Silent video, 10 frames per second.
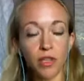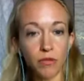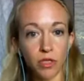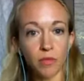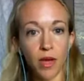
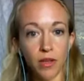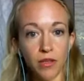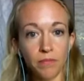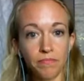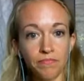respond.
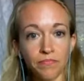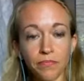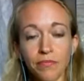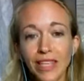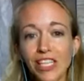
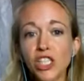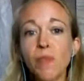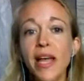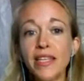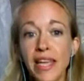So
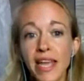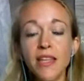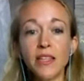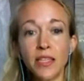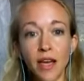by taking
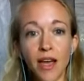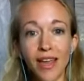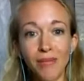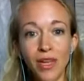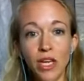the
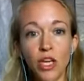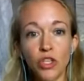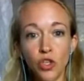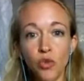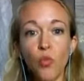time
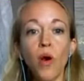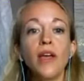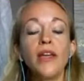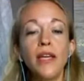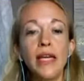to,
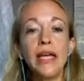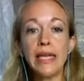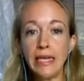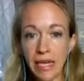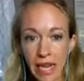one,
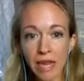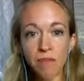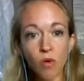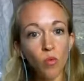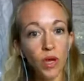name
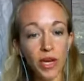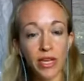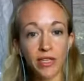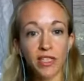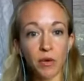what it
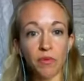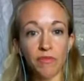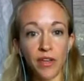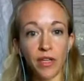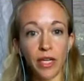is that we're
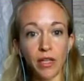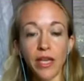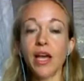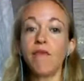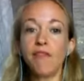feeling.
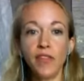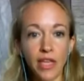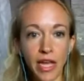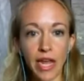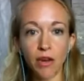Like, I'm
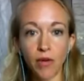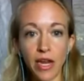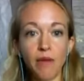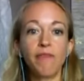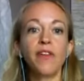feeling angry,
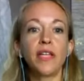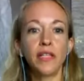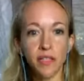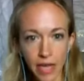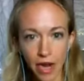I'm feeling
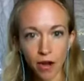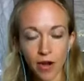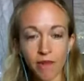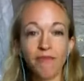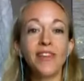scared,
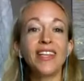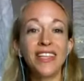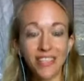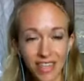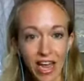I'm feeling
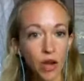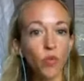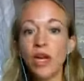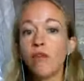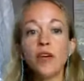sad.
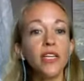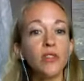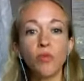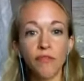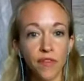Whatever it is
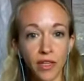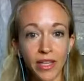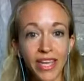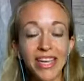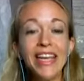we're
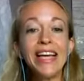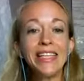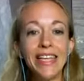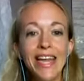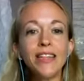feeling,
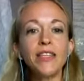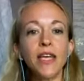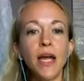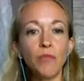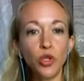take the
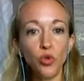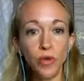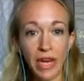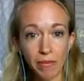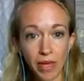time to
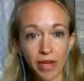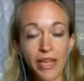name it.